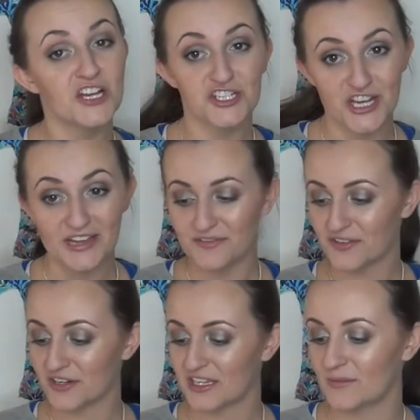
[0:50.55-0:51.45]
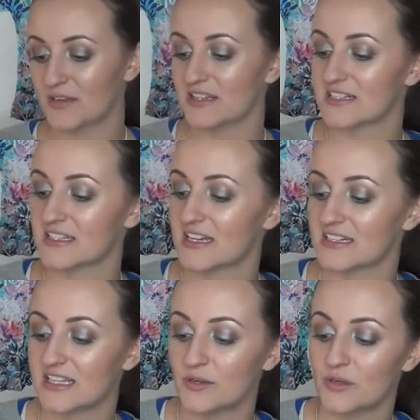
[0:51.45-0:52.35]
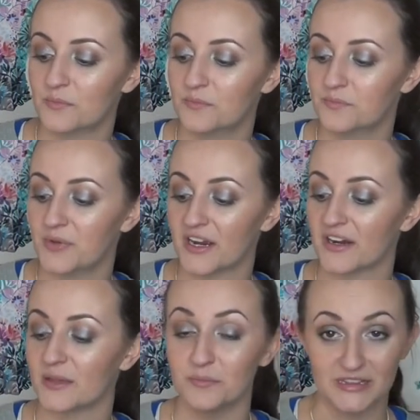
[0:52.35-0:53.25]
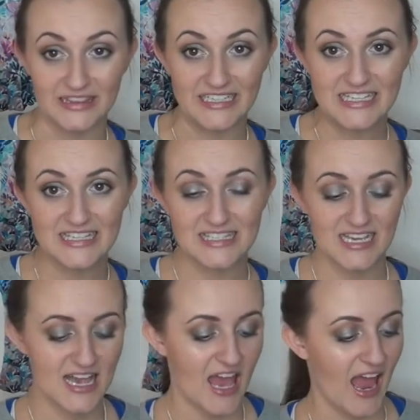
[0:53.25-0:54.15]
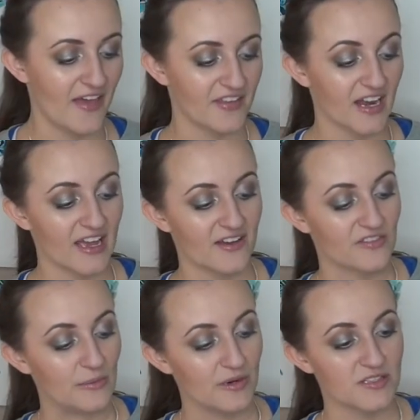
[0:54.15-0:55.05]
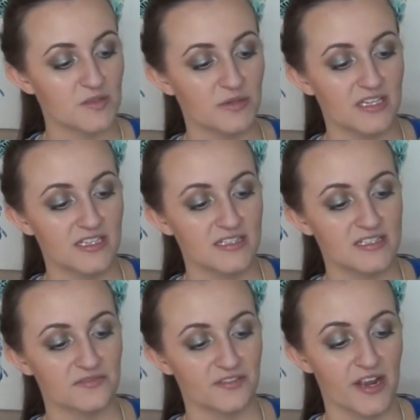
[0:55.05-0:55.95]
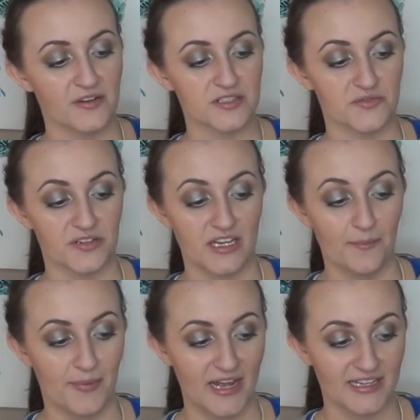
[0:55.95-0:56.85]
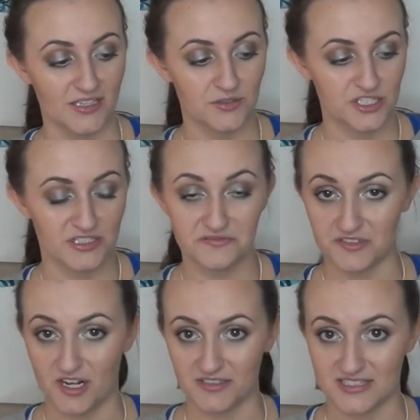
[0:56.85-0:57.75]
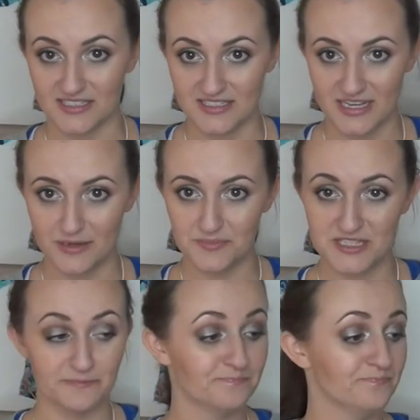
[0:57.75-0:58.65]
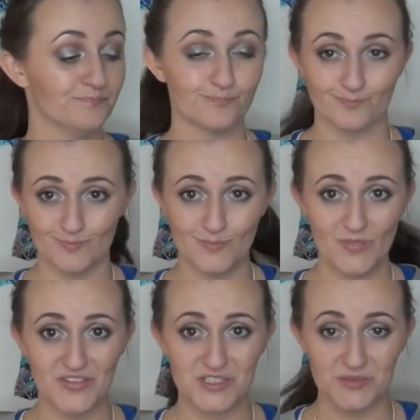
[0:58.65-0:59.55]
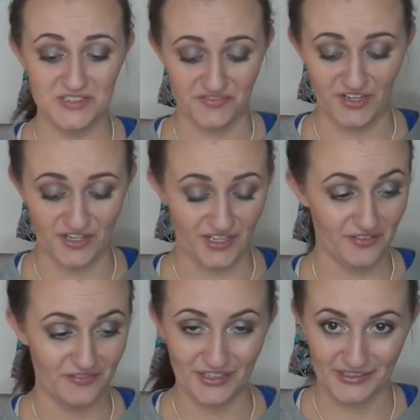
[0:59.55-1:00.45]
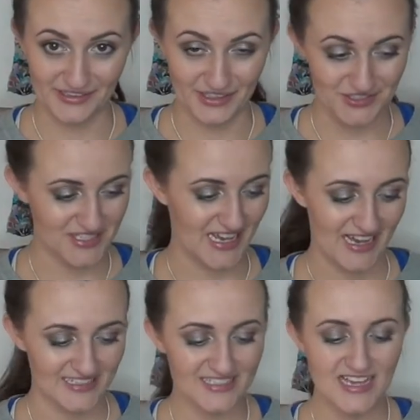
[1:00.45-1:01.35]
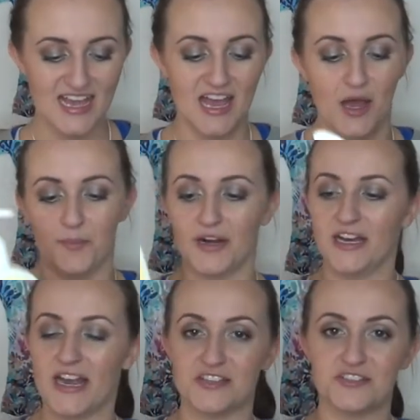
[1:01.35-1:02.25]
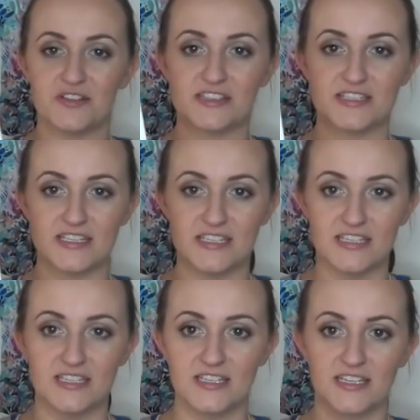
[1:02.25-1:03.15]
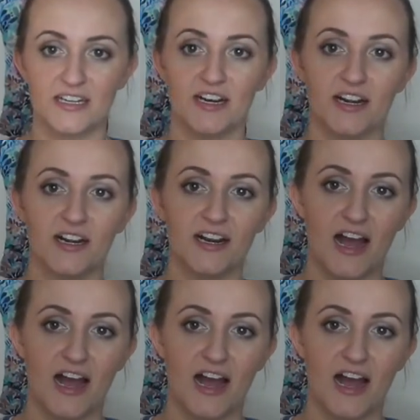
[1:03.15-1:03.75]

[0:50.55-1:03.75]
Shave Cream in the scent Kiwi Berry Bliss. And then I have the Burt's Bees Fragrance-Free Body Lotion for all skin types. This one's a very large size, but as you can see here,